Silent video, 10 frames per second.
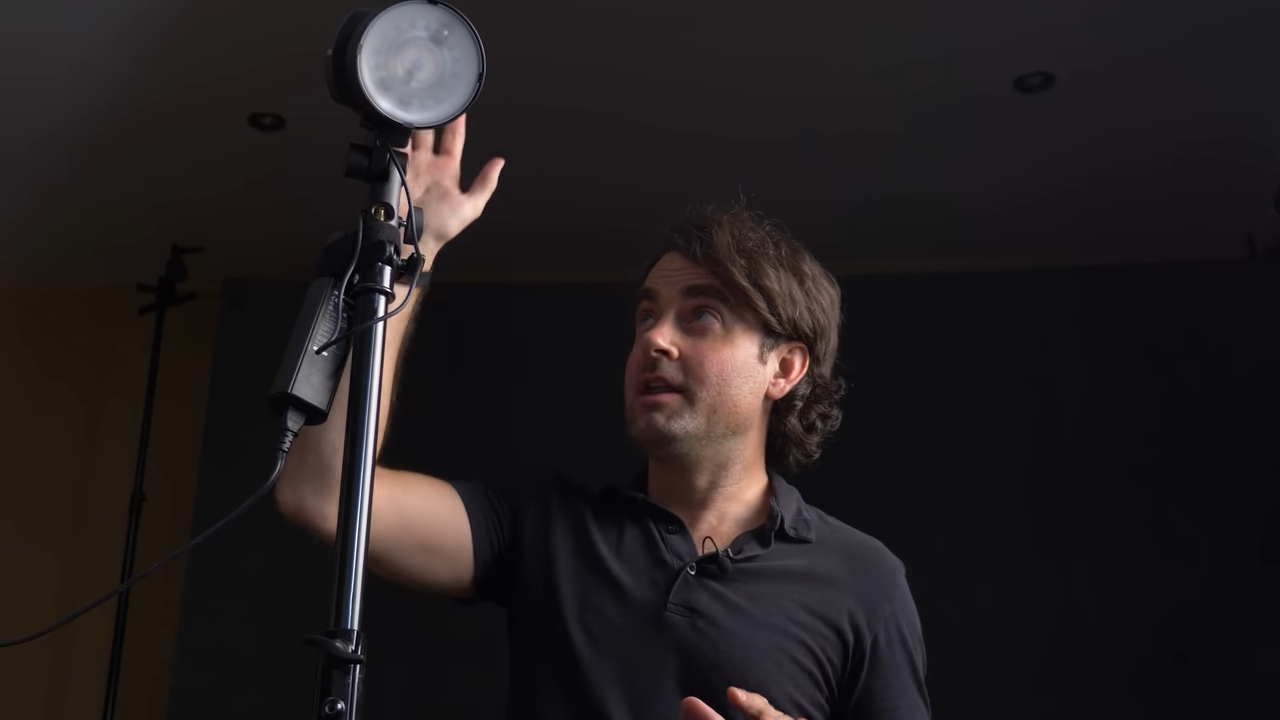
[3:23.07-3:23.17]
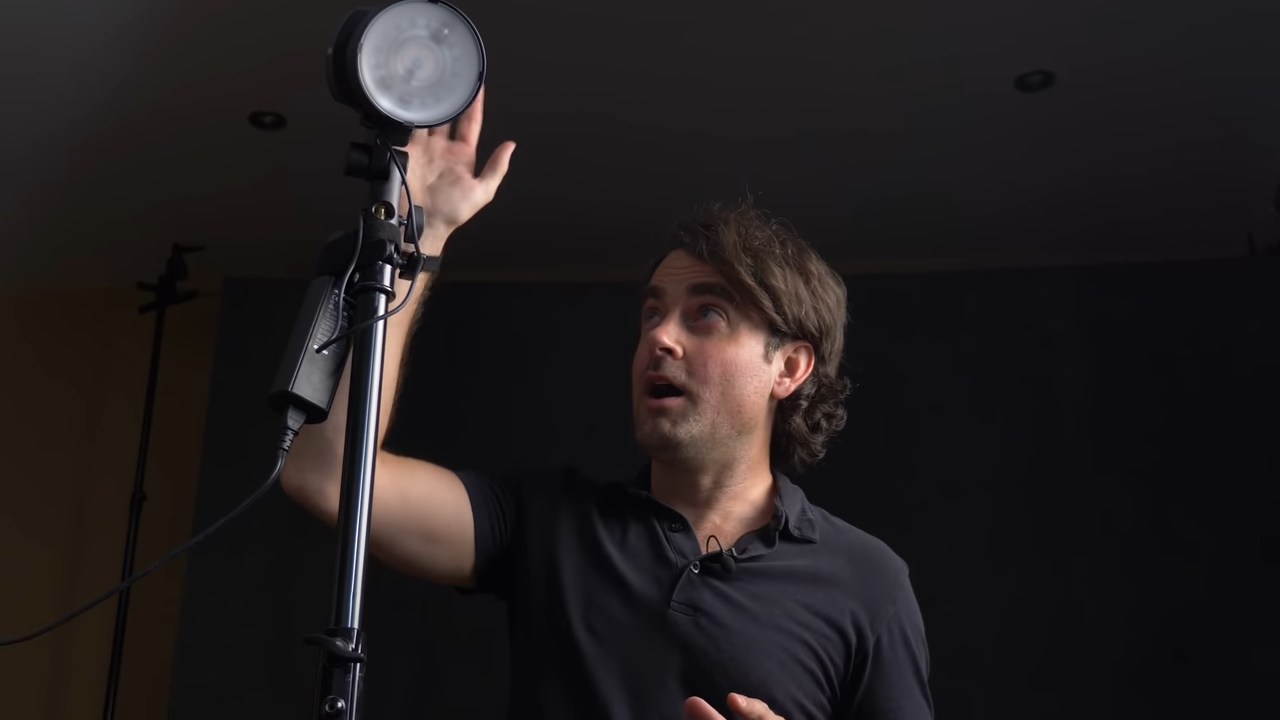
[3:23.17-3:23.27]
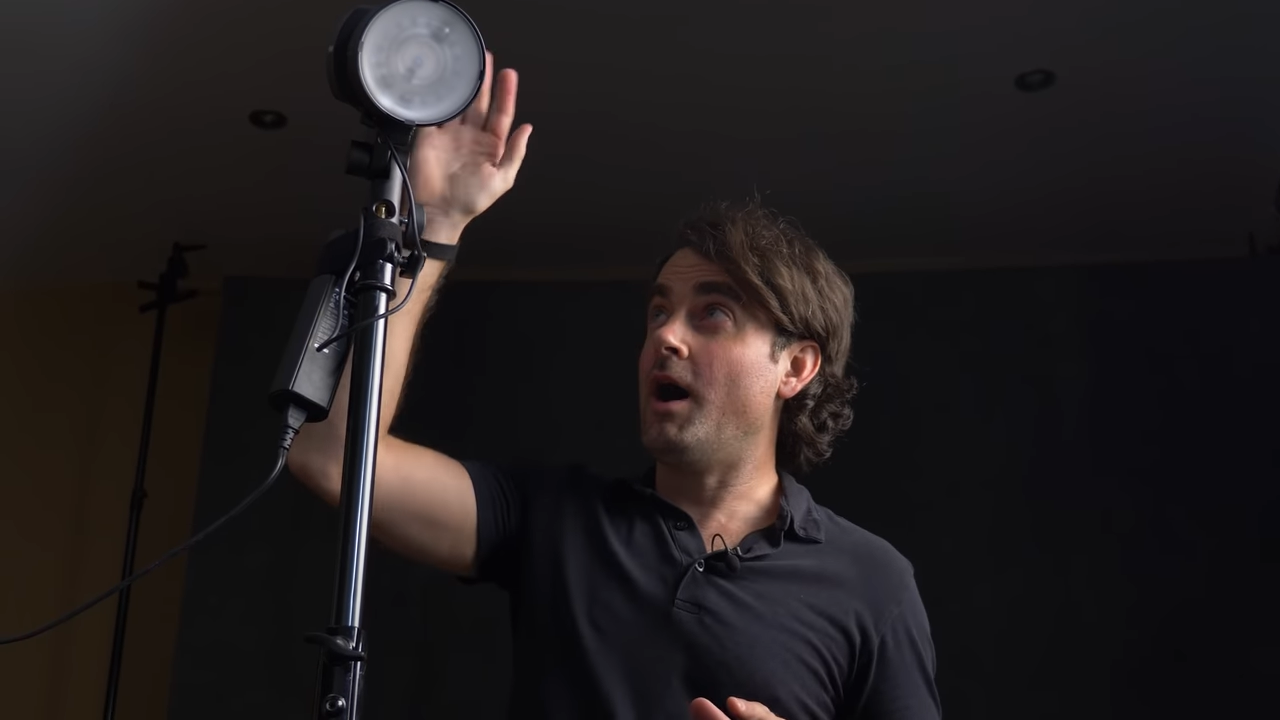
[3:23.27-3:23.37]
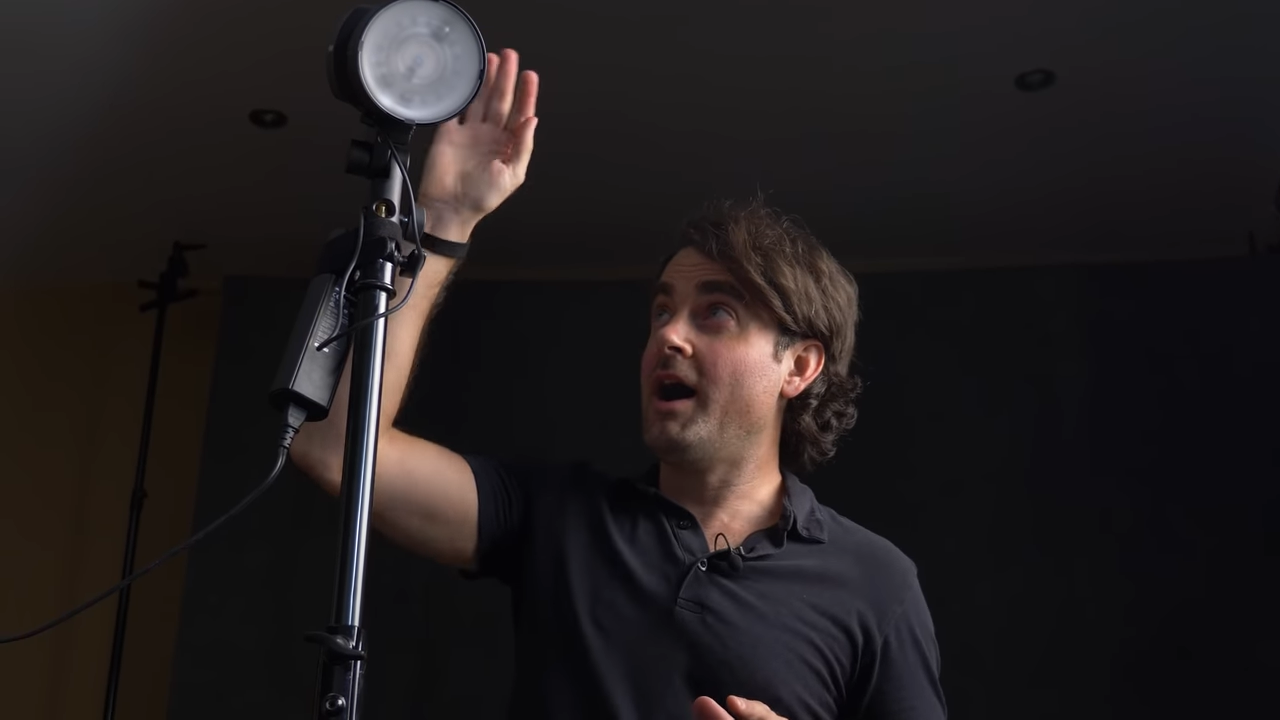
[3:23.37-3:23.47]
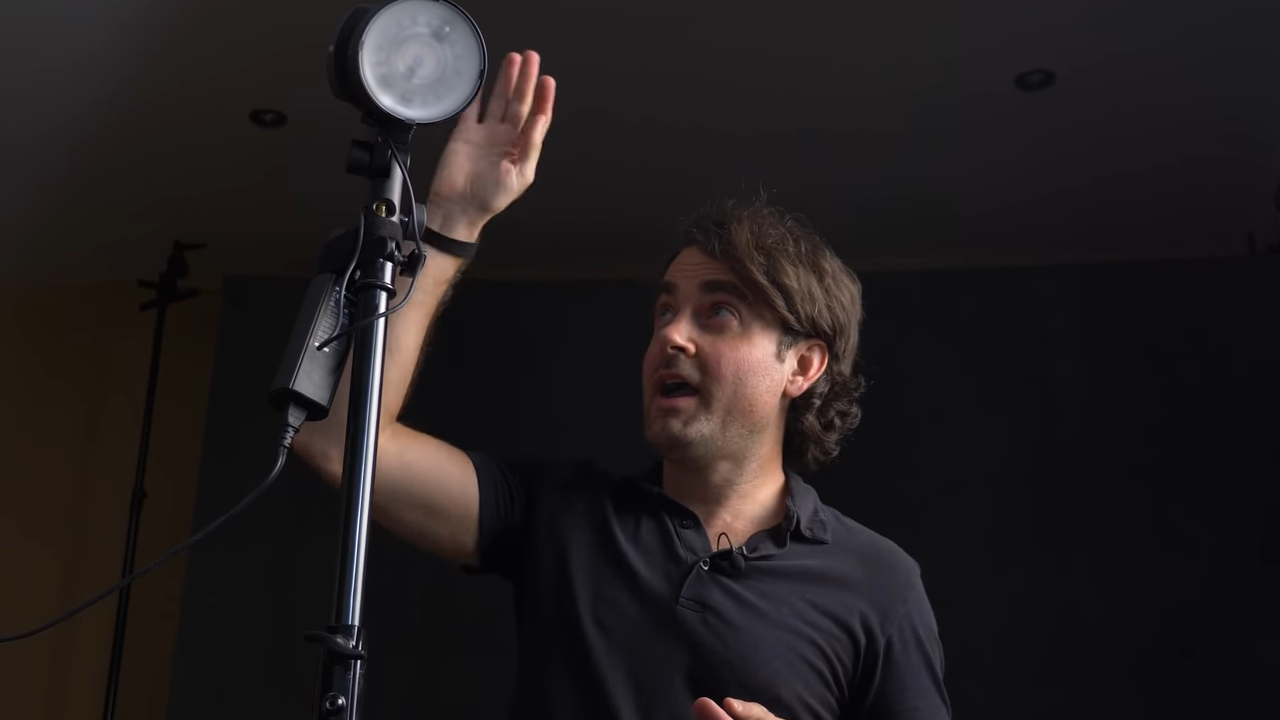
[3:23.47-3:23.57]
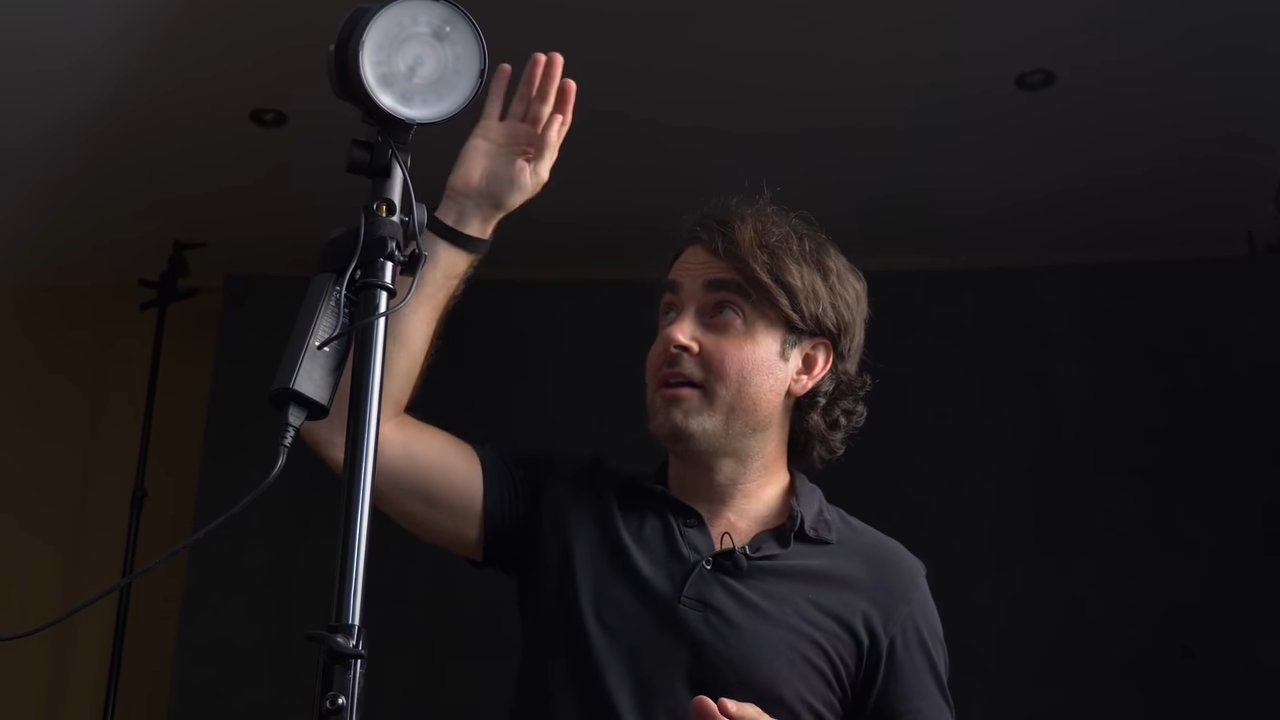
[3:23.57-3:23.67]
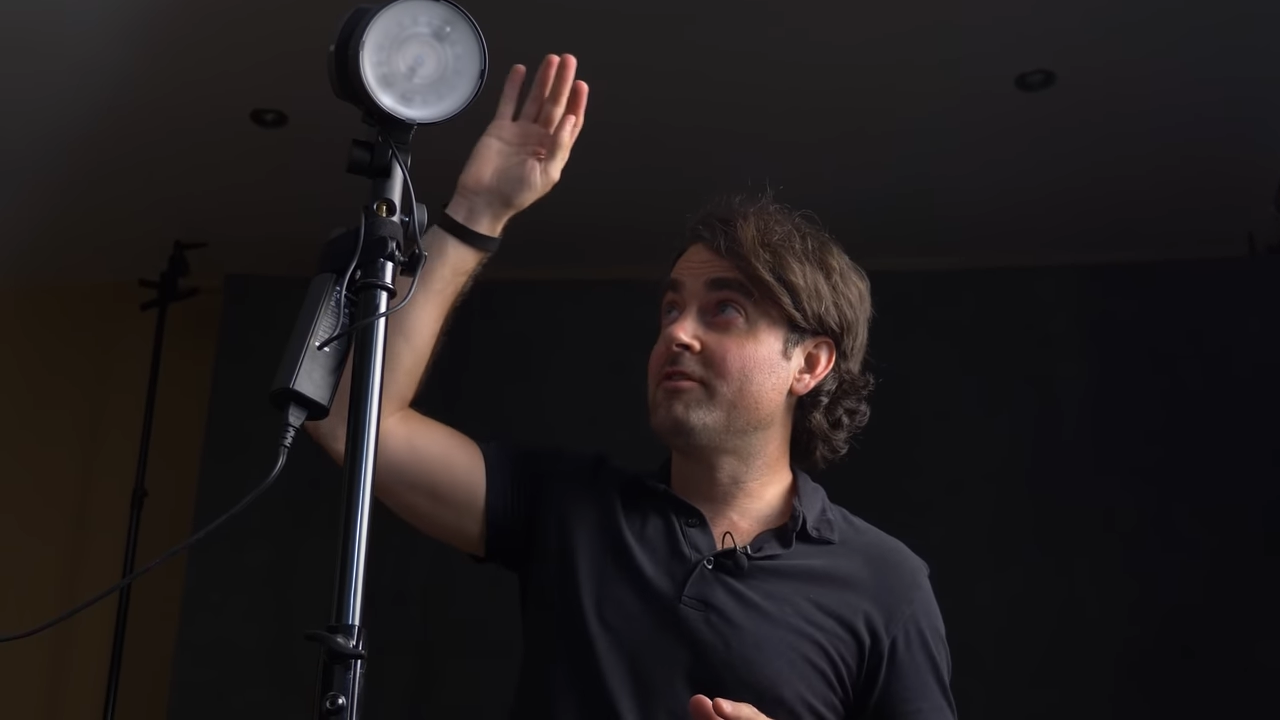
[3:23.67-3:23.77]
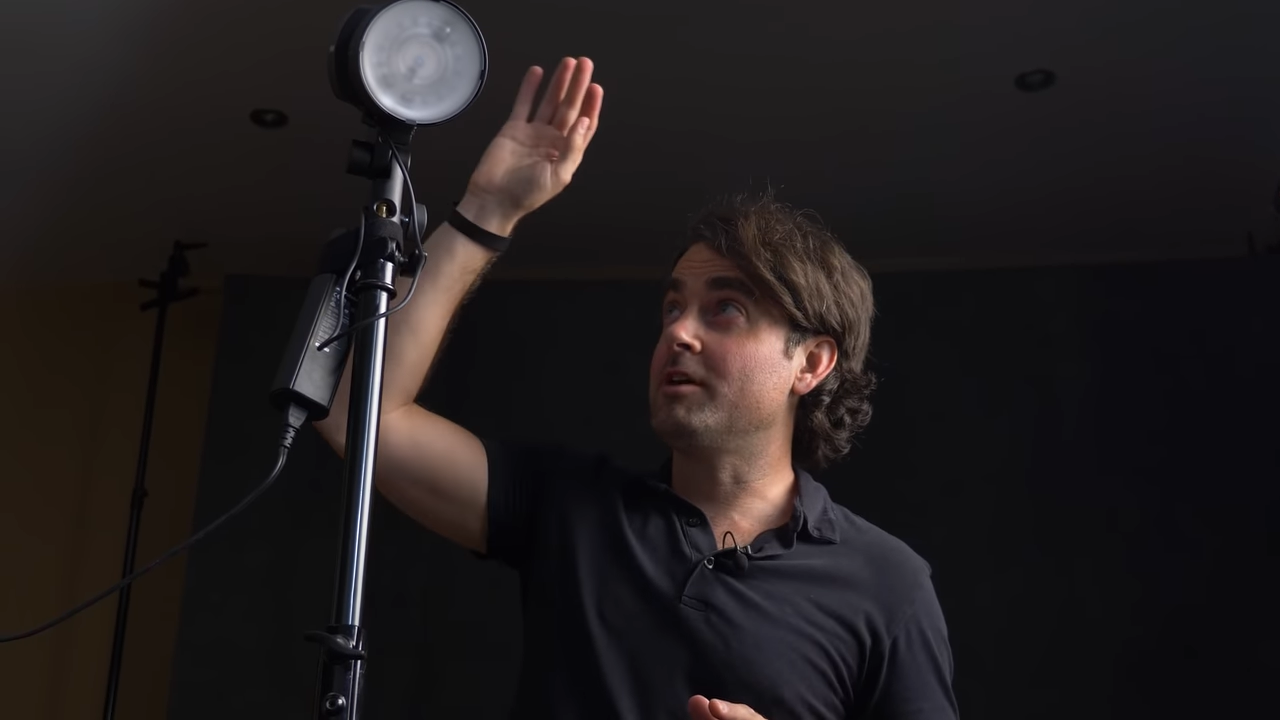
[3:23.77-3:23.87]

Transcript: Now I have